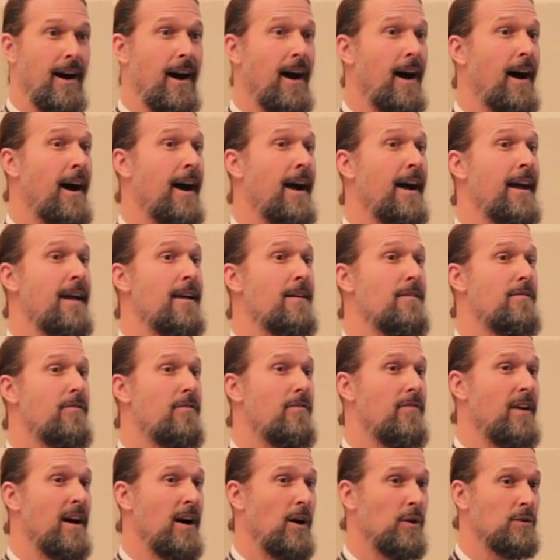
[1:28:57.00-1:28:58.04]
I
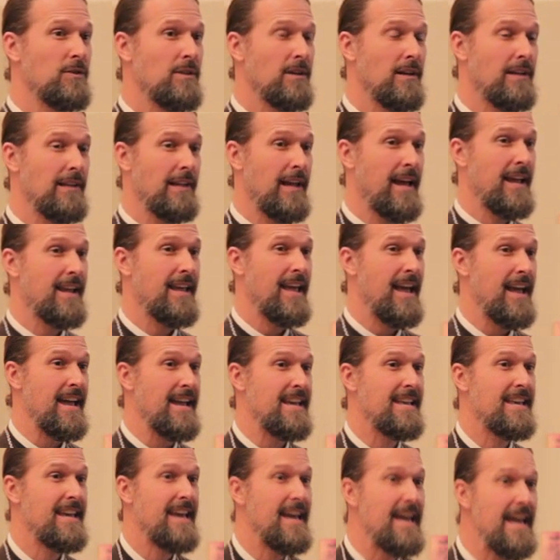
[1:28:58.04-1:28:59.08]
felt like
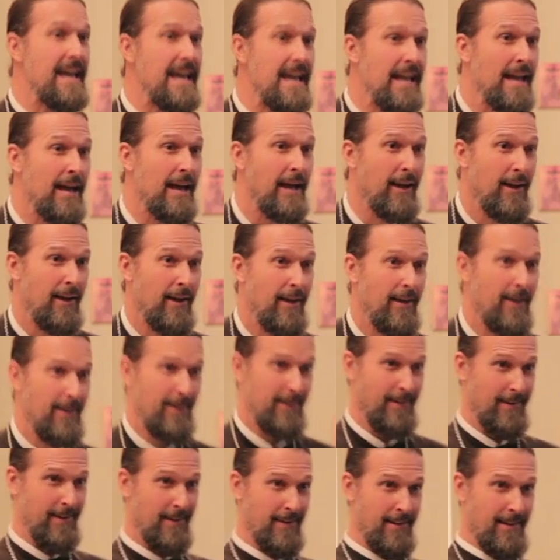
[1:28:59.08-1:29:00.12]
a king
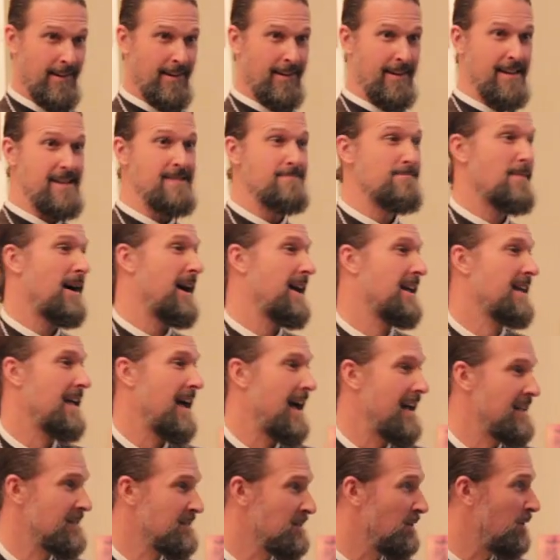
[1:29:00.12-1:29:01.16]
in my
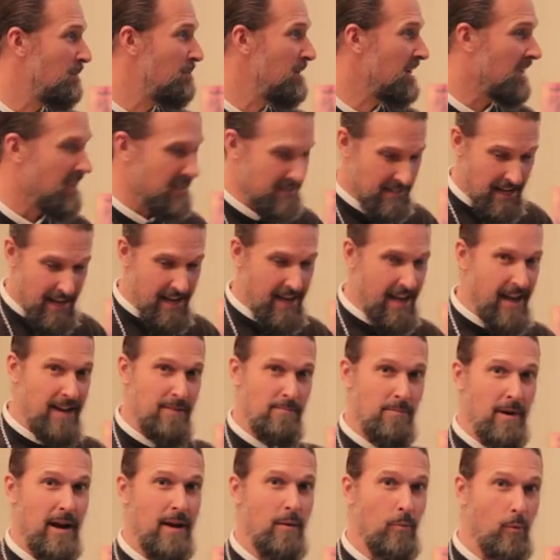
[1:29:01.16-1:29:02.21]
castle because I
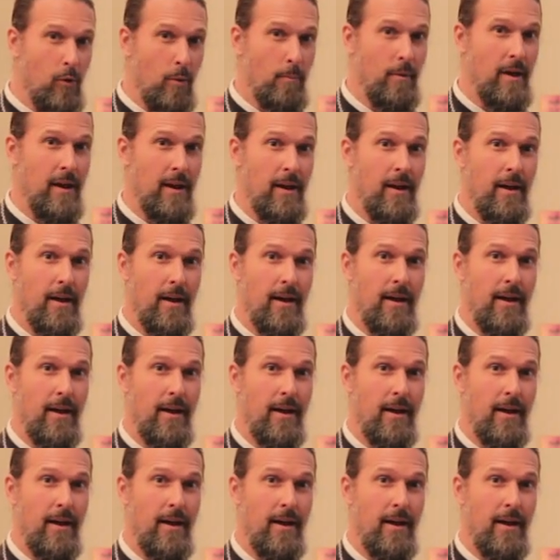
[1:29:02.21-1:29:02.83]
had my woman.